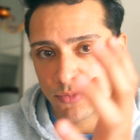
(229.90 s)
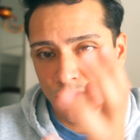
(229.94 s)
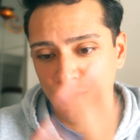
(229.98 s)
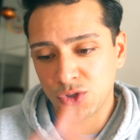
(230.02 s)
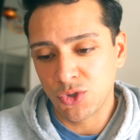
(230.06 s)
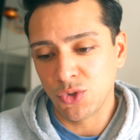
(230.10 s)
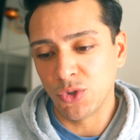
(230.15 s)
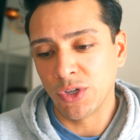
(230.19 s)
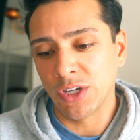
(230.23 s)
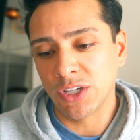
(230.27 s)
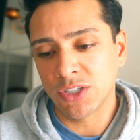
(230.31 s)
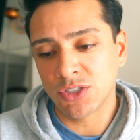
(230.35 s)

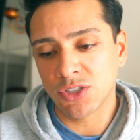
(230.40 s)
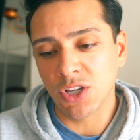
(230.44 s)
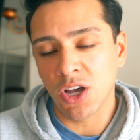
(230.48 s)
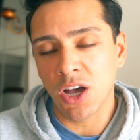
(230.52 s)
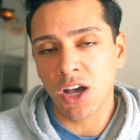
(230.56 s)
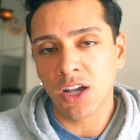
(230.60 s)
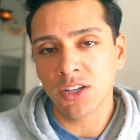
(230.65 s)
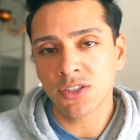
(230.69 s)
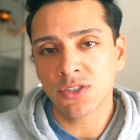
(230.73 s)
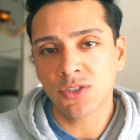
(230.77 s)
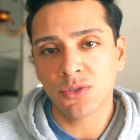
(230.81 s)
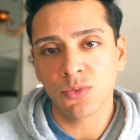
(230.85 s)
to
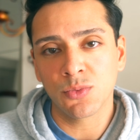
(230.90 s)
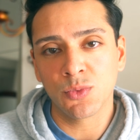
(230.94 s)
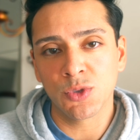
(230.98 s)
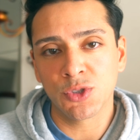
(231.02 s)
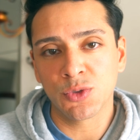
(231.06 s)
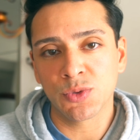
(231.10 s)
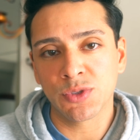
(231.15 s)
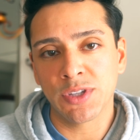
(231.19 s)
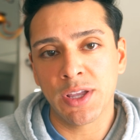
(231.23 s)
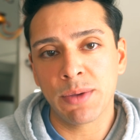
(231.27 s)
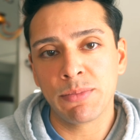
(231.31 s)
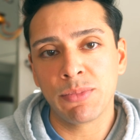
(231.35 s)
exhaust,
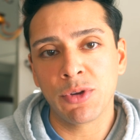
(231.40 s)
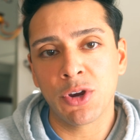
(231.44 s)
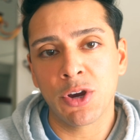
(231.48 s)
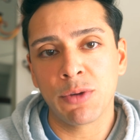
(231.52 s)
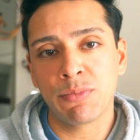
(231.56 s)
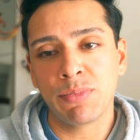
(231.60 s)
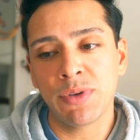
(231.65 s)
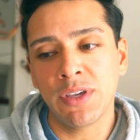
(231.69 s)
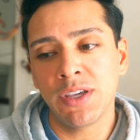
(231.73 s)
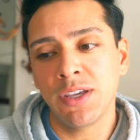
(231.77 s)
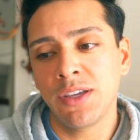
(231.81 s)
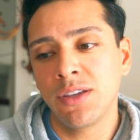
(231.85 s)
which was the
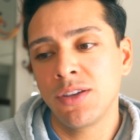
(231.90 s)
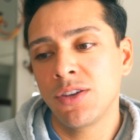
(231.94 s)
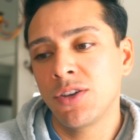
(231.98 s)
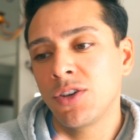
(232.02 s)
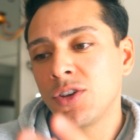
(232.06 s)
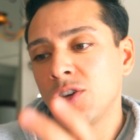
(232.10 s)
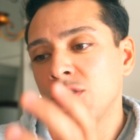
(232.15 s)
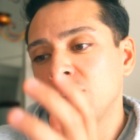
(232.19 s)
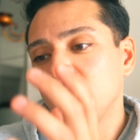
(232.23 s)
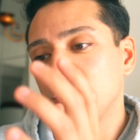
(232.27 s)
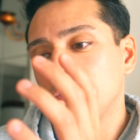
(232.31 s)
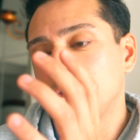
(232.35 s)
MBRP,
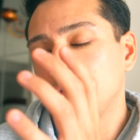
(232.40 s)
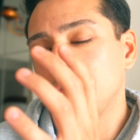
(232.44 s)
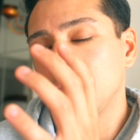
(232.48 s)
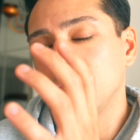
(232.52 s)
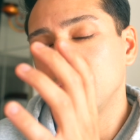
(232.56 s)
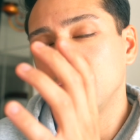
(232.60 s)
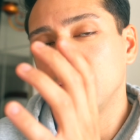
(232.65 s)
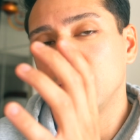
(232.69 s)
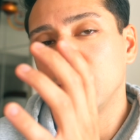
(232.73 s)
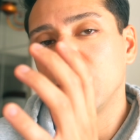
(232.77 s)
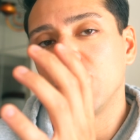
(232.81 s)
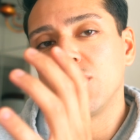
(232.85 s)

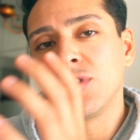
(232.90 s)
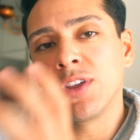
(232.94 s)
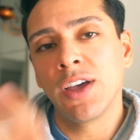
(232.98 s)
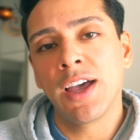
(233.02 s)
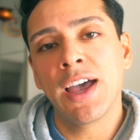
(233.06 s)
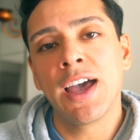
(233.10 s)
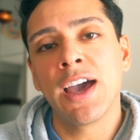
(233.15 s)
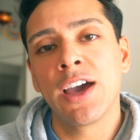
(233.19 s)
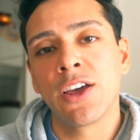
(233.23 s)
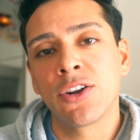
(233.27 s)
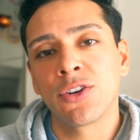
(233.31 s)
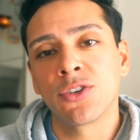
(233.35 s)
to the
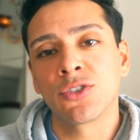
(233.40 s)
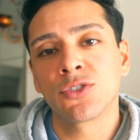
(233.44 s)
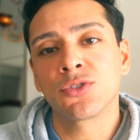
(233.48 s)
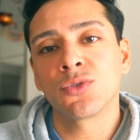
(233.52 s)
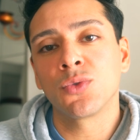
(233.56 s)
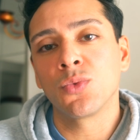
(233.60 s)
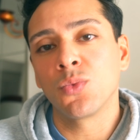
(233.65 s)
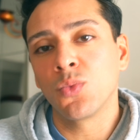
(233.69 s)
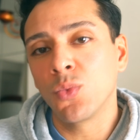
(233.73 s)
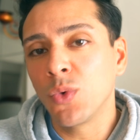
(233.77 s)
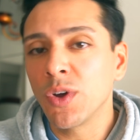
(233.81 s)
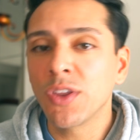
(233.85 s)
headers
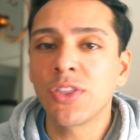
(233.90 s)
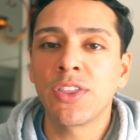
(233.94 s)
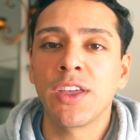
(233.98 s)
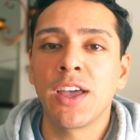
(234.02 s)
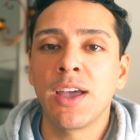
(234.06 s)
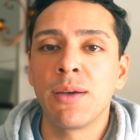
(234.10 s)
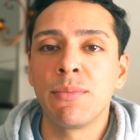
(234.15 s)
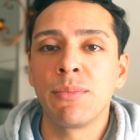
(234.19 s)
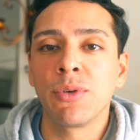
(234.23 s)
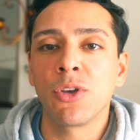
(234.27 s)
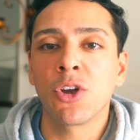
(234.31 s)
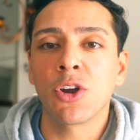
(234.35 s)
with the
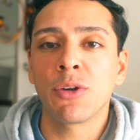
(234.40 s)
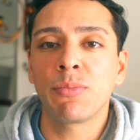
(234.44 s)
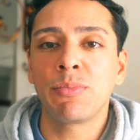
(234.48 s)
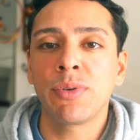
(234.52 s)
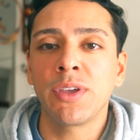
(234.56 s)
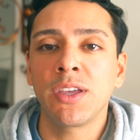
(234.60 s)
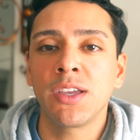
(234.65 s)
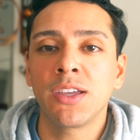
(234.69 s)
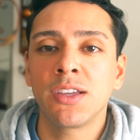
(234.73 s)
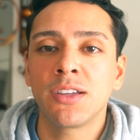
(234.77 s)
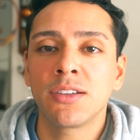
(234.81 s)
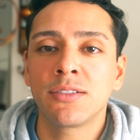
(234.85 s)

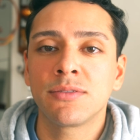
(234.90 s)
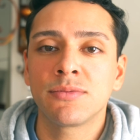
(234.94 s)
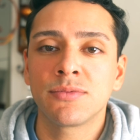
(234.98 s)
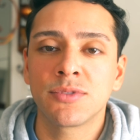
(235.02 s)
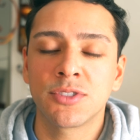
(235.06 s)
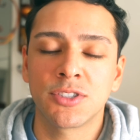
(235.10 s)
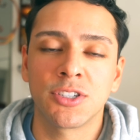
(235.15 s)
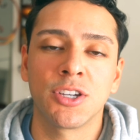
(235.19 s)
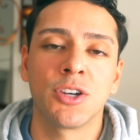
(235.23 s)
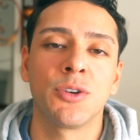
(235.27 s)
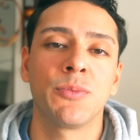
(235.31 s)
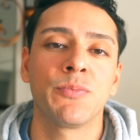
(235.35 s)
MBRP.
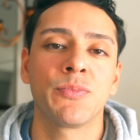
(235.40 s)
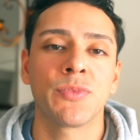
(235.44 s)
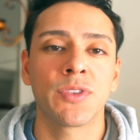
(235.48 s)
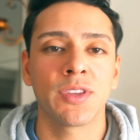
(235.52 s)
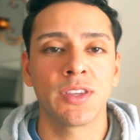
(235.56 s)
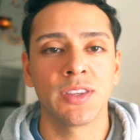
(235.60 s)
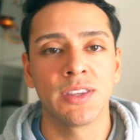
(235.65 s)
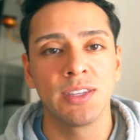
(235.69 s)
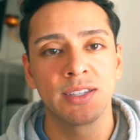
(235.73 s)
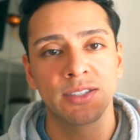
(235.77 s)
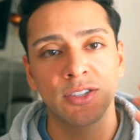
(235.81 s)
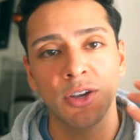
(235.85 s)
So
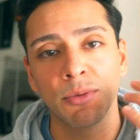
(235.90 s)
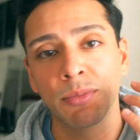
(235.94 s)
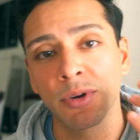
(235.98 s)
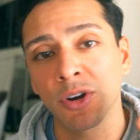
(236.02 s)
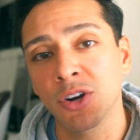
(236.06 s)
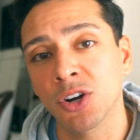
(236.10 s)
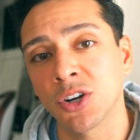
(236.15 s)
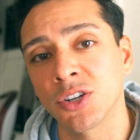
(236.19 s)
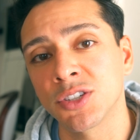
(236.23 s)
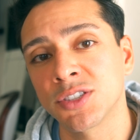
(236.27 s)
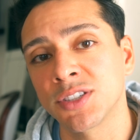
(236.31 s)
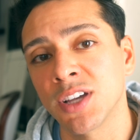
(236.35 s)
this is how my
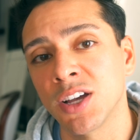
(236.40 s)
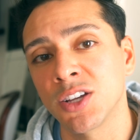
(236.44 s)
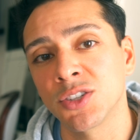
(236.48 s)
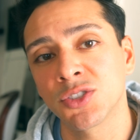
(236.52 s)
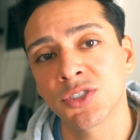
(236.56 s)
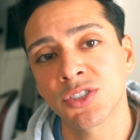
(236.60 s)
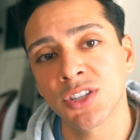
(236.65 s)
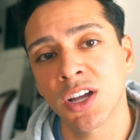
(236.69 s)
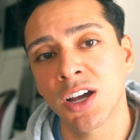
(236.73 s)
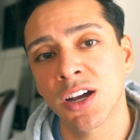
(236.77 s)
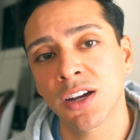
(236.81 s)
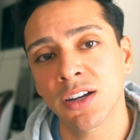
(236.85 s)
car sounds
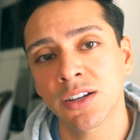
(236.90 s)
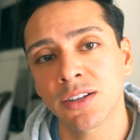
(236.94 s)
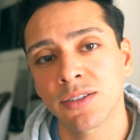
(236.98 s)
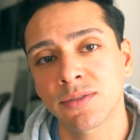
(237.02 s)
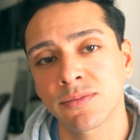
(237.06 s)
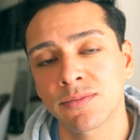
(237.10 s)
stock.